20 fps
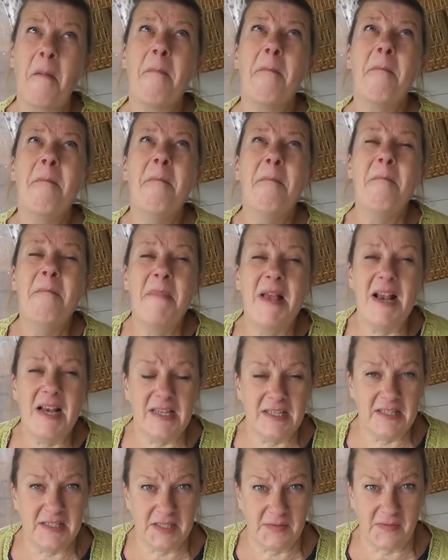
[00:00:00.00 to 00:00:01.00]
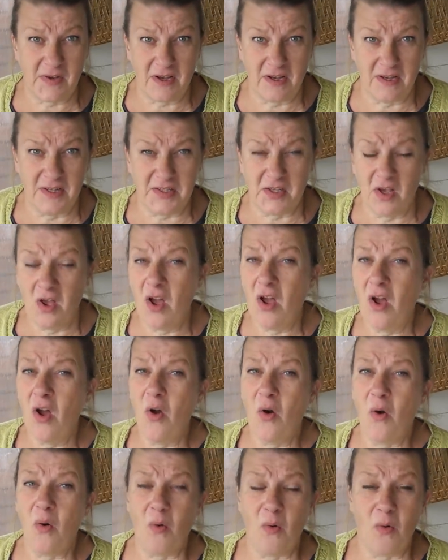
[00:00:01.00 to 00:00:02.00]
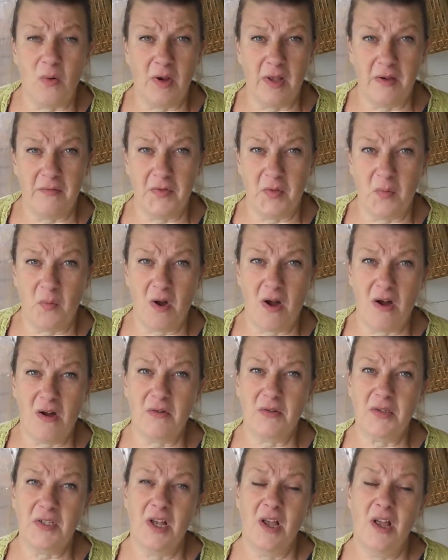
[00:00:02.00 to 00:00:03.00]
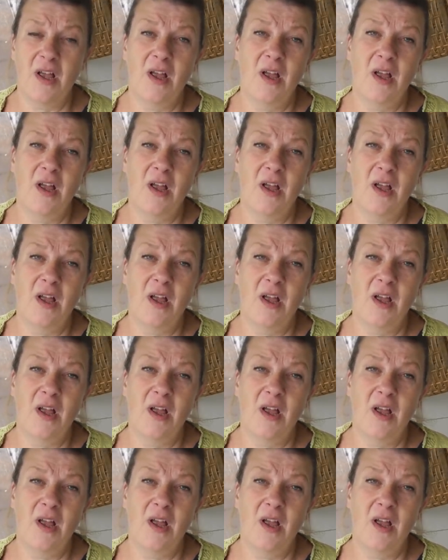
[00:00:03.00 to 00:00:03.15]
millions of hearts all over the world.